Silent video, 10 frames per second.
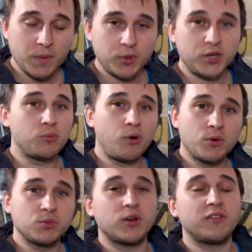but you
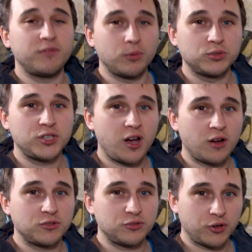always want a full
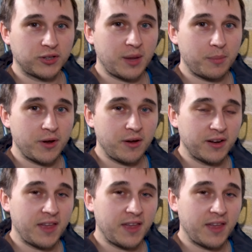charge during that period,